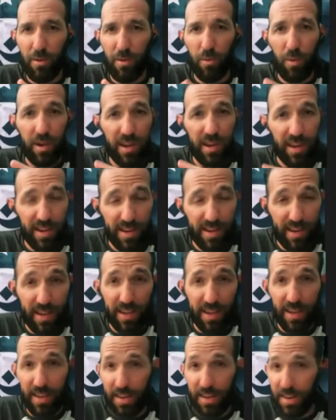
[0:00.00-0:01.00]
And when he
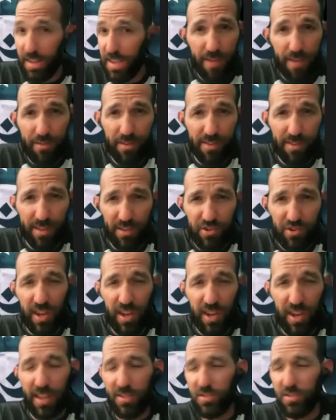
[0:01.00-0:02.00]
did, everything
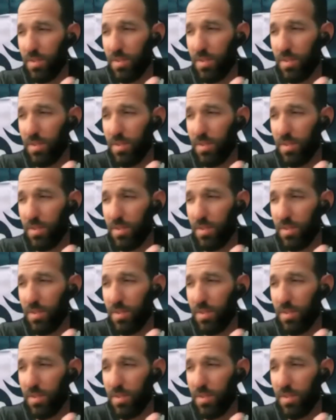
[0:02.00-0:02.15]
changed.